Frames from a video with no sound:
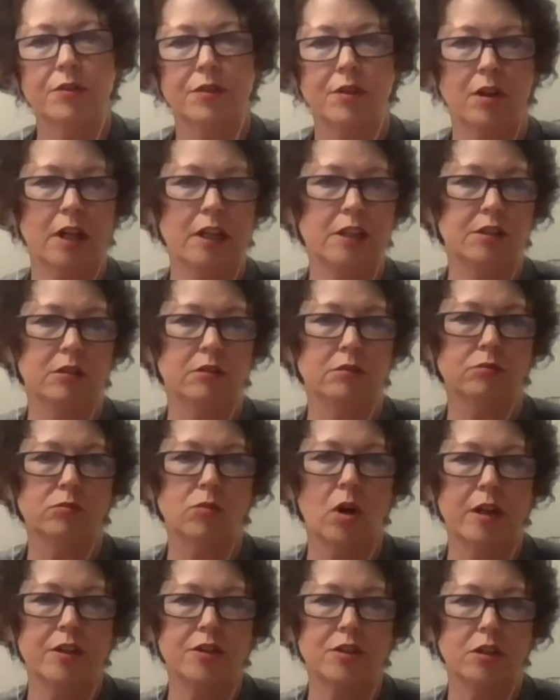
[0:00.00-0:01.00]
They're
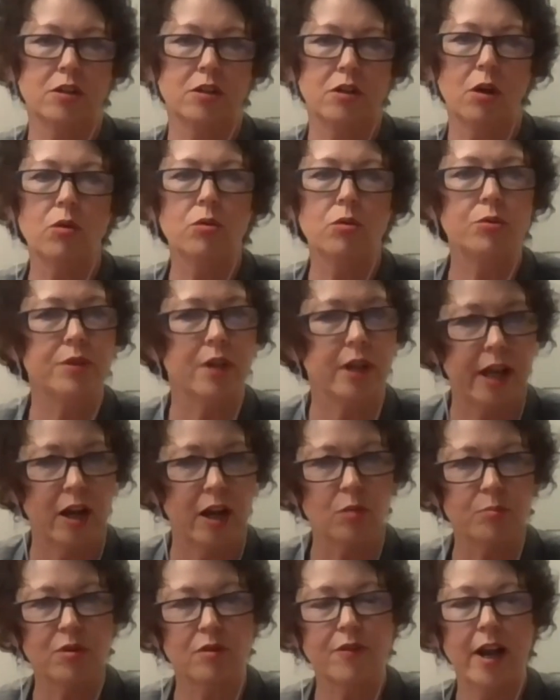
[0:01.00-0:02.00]
wanting to know who the
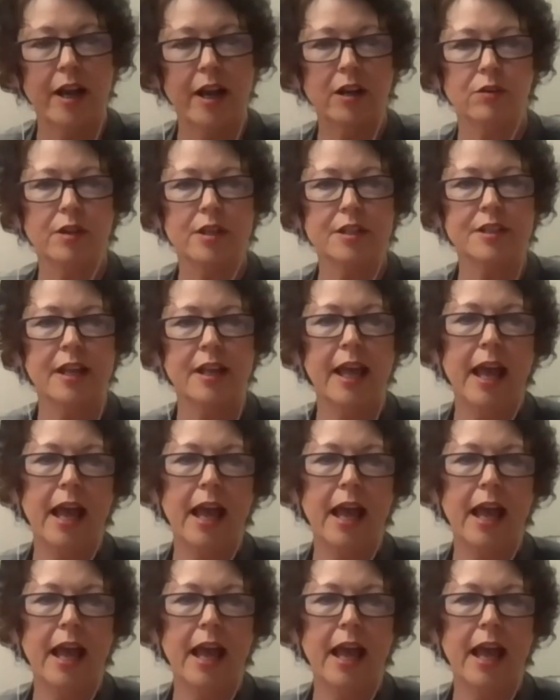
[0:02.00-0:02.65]
care provider is,